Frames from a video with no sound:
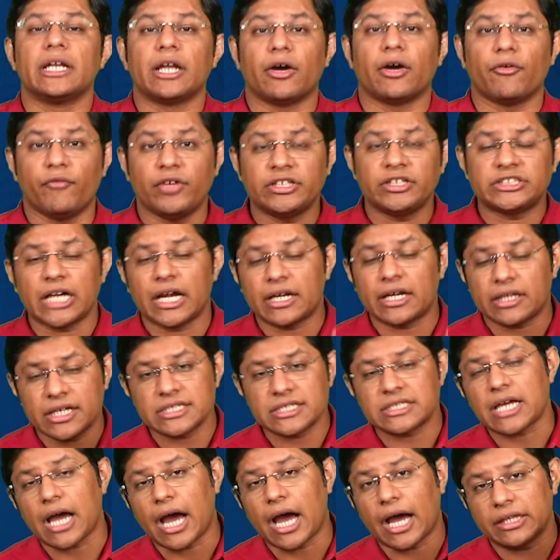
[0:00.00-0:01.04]
Which are these
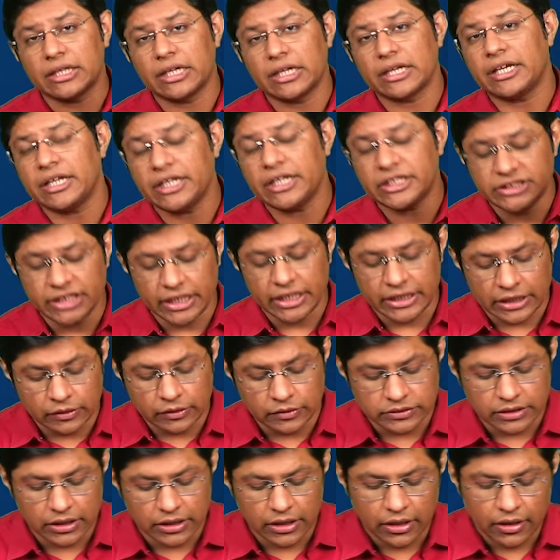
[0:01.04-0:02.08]
other
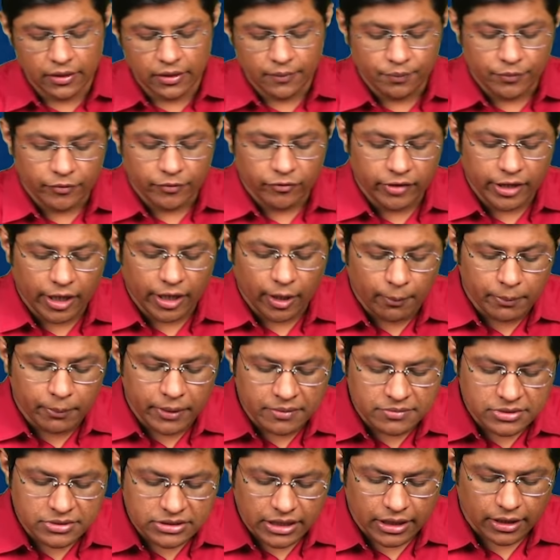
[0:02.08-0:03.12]
initiatives? We have
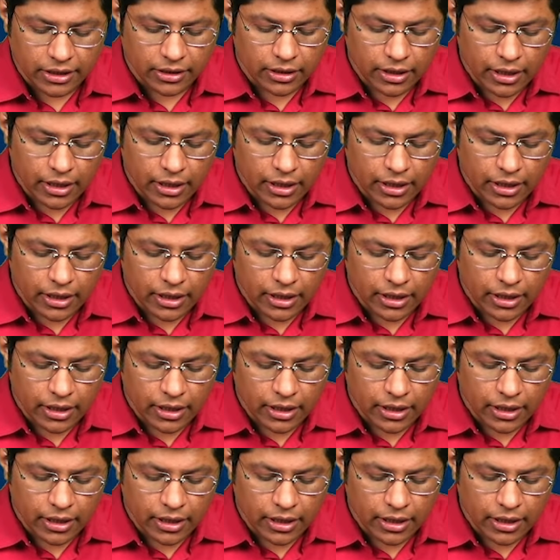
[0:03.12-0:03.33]
BIMSTEC.